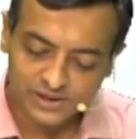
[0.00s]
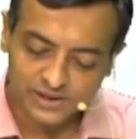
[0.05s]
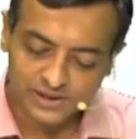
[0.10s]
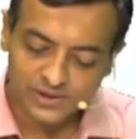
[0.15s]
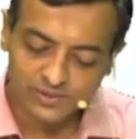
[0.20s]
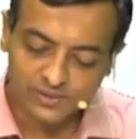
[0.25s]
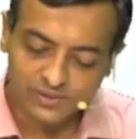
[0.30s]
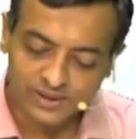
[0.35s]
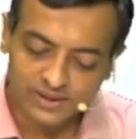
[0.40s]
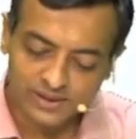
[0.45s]

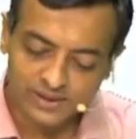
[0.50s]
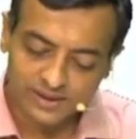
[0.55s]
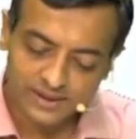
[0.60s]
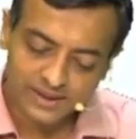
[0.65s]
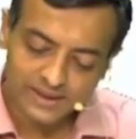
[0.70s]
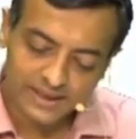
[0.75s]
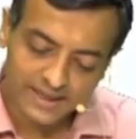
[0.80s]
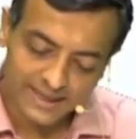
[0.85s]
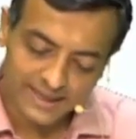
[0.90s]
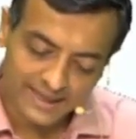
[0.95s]

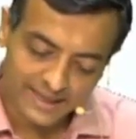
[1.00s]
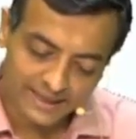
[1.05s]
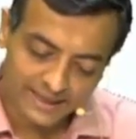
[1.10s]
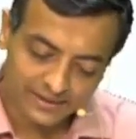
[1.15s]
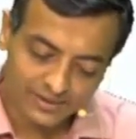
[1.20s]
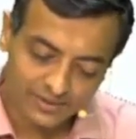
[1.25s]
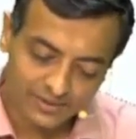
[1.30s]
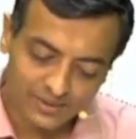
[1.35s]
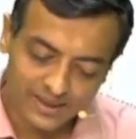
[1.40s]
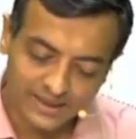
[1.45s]
urinary
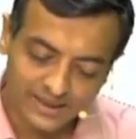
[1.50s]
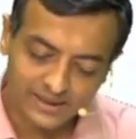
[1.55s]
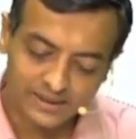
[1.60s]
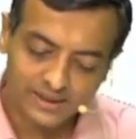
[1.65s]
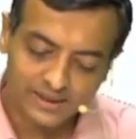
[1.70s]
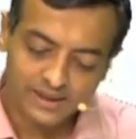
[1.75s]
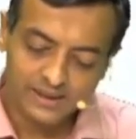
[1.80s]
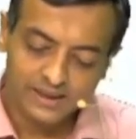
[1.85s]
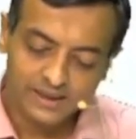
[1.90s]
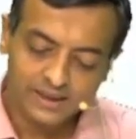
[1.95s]
electrolyte
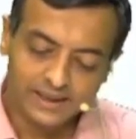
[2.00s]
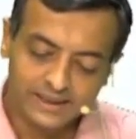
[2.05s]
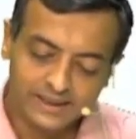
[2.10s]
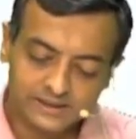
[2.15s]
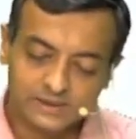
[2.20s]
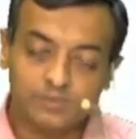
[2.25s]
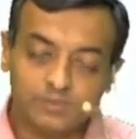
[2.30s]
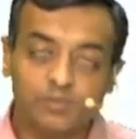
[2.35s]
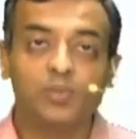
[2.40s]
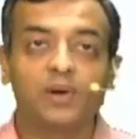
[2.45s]

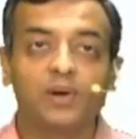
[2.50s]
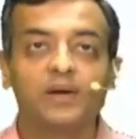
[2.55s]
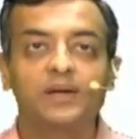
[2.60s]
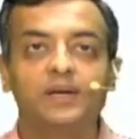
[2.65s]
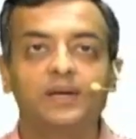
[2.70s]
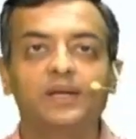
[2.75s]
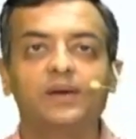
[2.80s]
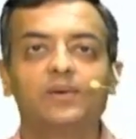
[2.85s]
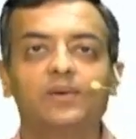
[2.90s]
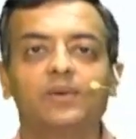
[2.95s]
is
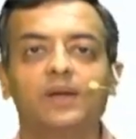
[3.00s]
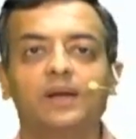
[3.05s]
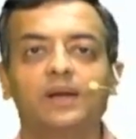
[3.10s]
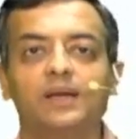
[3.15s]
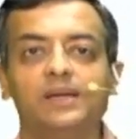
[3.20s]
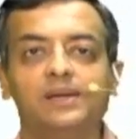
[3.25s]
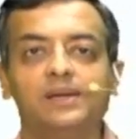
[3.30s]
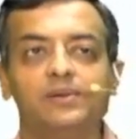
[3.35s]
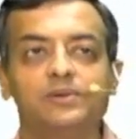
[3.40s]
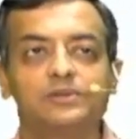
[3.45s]

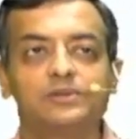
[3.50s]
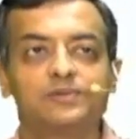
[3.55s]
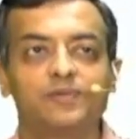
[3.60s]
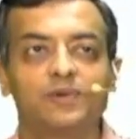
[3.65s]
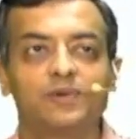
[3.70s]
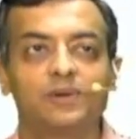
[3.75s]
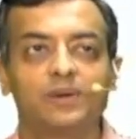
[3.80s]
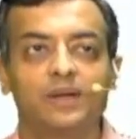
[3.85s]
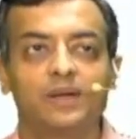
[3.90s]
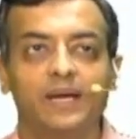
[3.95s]
particularly
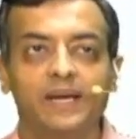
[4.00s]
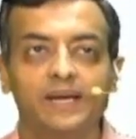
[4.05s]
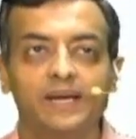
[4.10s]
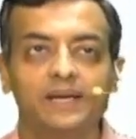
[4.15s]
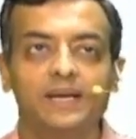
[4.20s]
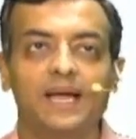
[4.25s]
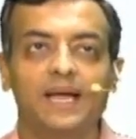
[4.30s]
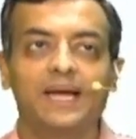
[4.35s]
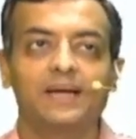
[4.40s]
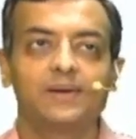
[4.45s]
useful in
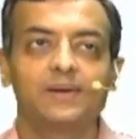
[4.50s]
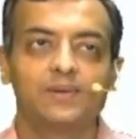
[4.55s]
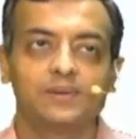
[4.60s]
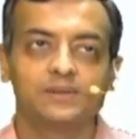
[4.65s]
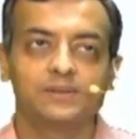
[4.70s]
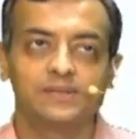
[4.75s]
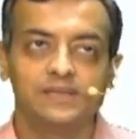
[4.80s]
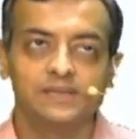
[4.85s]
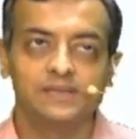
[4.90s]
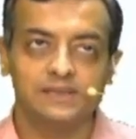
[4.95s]

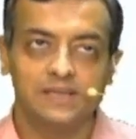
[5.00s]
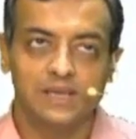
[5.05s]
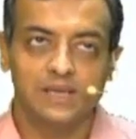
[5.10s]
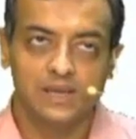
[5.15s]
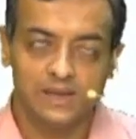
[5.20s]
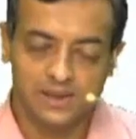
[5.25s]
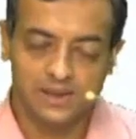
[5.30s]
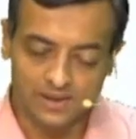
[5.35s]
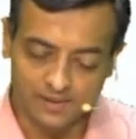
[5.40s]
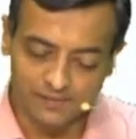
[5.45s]
diagnosis
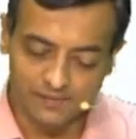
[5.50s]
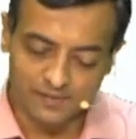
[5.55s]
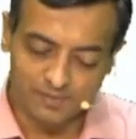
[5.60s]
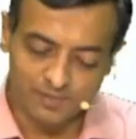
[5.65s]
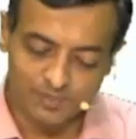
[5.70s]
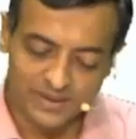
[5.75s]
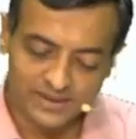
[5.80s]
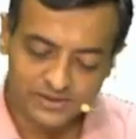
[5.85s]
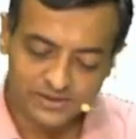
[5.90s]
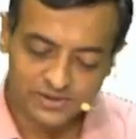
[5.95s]
of a
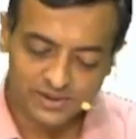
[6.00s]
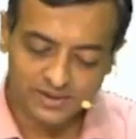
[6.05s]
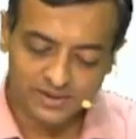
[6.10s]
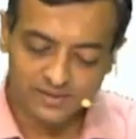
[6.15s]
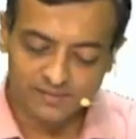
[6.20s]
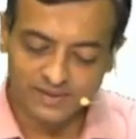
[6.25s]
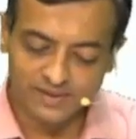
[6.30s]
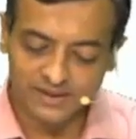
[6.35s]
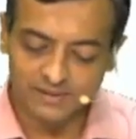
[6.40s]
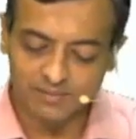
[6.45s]

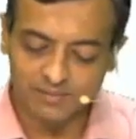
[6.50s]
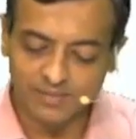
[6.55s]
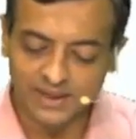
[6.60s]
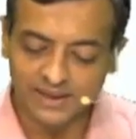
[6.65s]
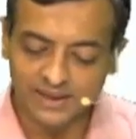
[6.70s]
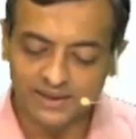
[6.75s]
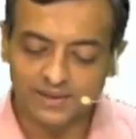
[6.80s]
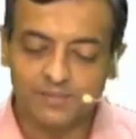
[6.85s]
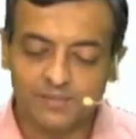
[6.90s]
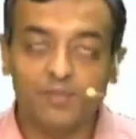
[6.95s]
patient with
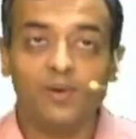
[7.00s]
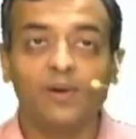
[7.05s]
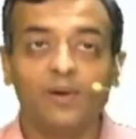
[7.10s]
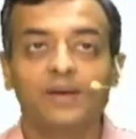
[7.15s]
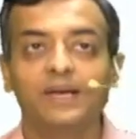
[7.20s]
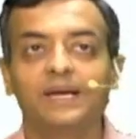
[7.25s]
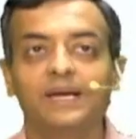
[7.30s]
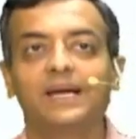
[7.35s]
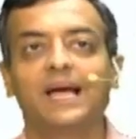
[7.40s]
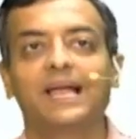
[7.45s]

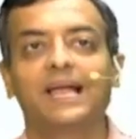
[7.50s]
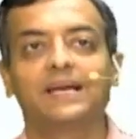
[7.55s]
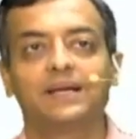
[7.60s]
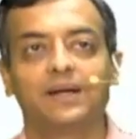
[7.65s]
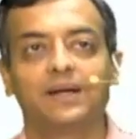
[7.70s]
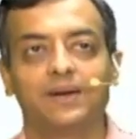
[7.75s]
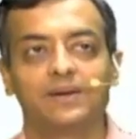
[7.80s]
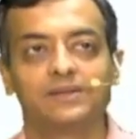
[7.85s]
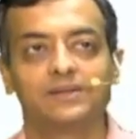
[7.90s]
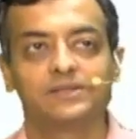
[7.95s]
metabolic
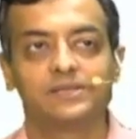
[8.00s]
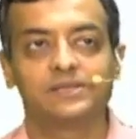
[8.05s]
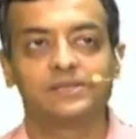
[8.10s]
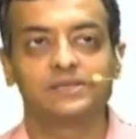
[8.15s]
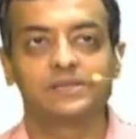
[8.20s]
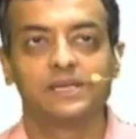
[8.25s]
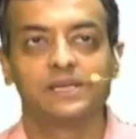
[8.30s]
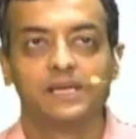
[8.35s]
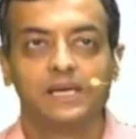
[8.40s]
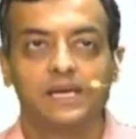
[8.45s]

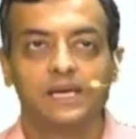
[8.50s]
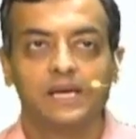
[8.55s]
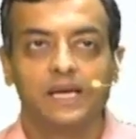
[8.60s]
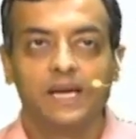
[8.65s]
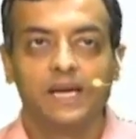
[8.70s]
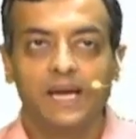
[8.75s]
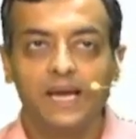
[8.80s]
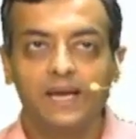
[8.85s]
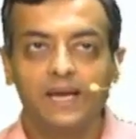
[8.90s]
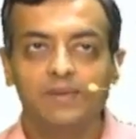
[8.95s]
alkalosis.
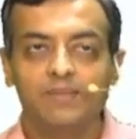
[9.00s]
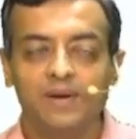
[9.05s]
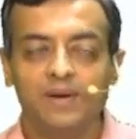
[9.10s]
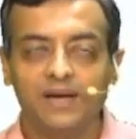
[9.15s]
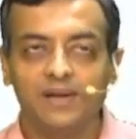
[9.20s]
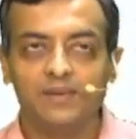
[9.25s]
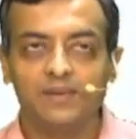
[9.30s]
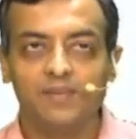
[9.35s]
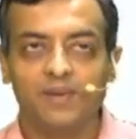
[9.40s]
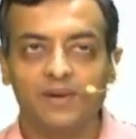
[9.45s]
In
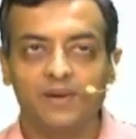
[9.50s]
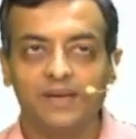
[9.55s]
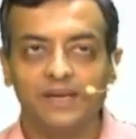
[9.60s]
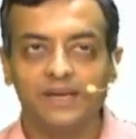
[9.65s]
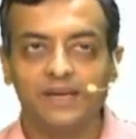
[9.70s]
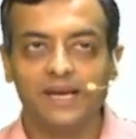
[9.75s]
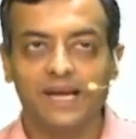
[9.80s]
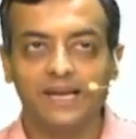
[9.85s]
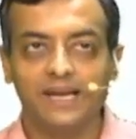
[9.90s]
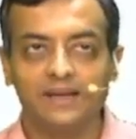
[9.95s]

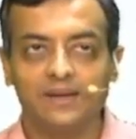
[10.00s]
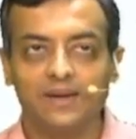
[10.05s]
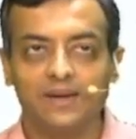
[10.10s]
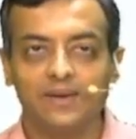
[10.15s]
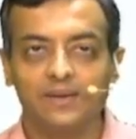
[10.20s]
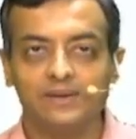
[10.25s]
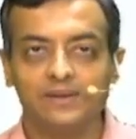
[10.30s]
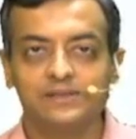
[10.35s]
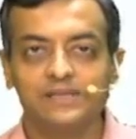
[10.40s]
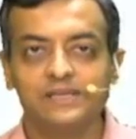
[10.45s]
metabolic
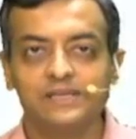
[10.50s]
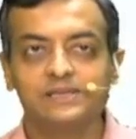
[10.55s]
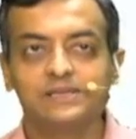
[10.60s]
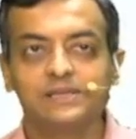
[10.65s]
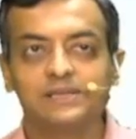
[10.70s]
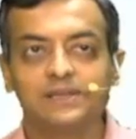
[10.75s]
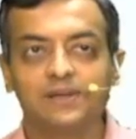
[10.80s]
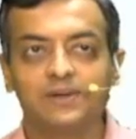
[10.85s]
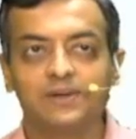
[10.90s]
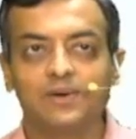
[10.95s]
alkalosis,
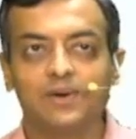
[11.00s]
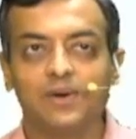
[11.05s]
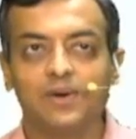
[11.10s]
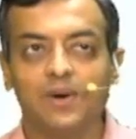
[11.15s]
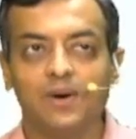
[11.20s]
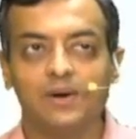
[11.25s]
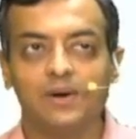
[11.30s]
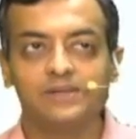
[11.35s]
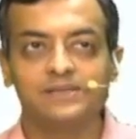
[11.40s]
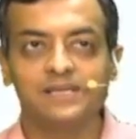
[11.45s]
the
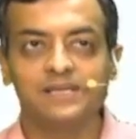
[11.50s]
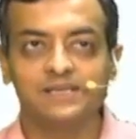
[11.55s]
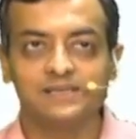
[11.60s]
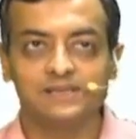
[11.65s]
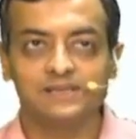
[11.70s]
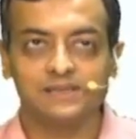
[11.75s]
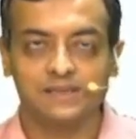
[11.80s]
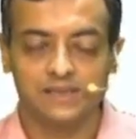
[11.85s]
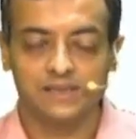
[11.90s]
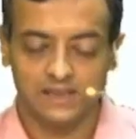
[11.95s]

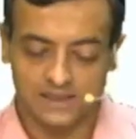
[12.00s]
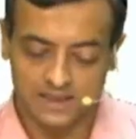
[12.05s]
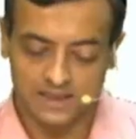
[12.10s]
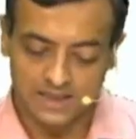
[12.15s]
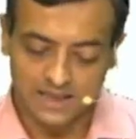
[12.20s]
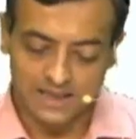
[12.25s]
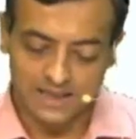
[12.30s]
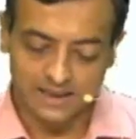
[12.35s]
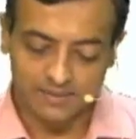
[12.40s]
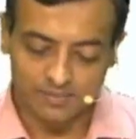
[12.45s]
causes
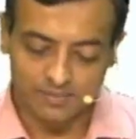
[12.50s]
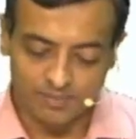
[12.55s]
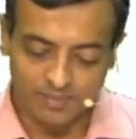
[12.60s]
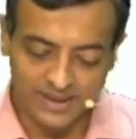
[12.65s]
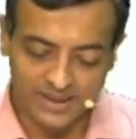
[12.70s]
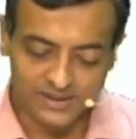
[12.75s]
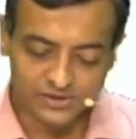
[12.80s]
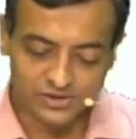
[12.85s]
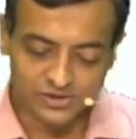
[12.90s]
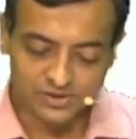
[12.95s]
are
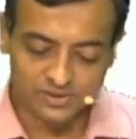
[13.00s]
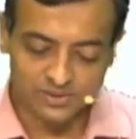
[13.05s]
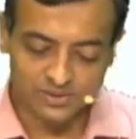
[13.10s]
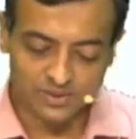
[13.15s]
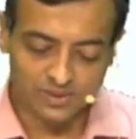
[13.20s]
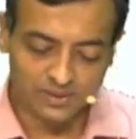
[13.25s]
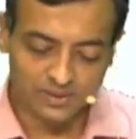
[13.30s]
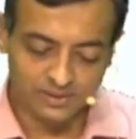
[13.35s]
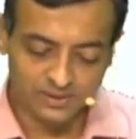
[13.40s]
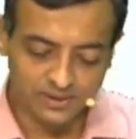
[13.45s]
based
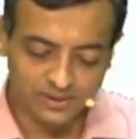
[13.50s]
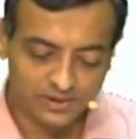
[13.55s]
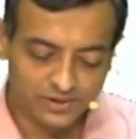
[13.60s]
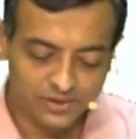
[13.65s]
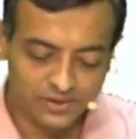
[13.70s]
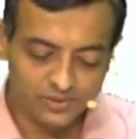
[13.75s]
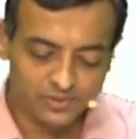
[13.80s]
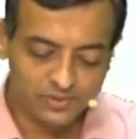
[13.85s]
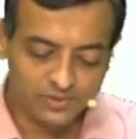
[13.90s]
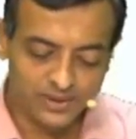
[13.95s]
on
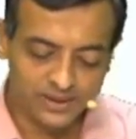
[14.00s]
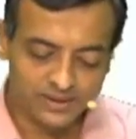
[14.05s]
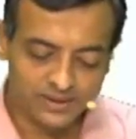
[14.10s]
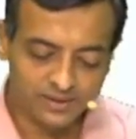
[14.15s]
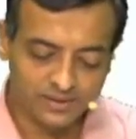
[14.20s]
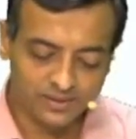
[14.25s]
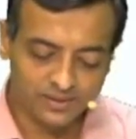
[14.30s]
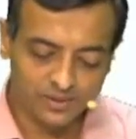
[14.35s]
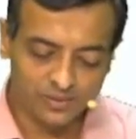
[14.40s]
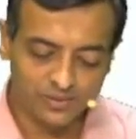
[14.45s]
urine
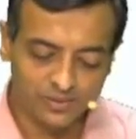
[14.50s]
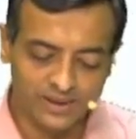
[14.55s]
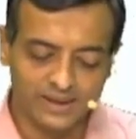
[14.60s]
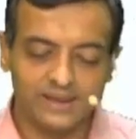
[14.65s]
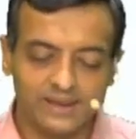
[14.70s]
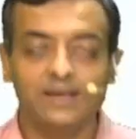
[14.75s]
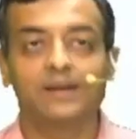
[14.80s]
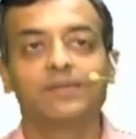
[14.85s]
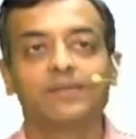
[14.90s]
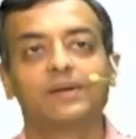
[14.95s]

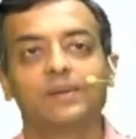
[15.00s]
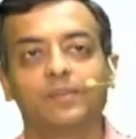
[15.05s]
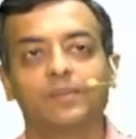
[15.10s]
chloride level.